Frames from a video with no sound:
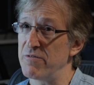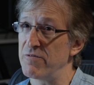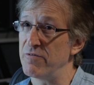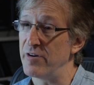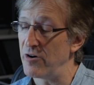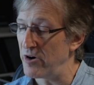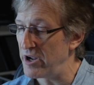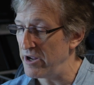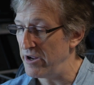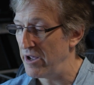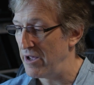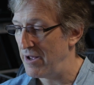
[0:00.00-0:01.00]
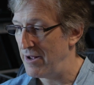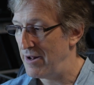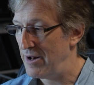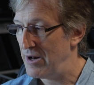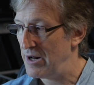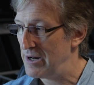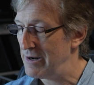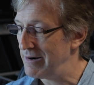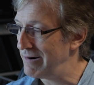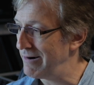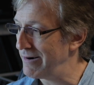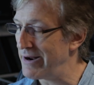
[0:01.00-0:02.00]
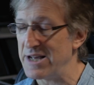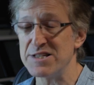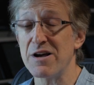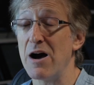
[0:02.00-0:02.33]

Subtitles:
a very nice